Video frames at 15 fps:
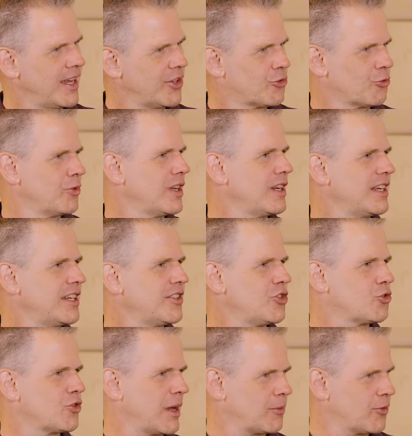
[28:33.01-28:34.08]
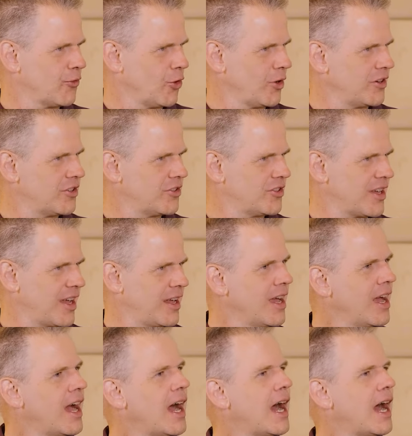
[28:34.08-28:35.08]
It's a really easy trap to fall into, to say,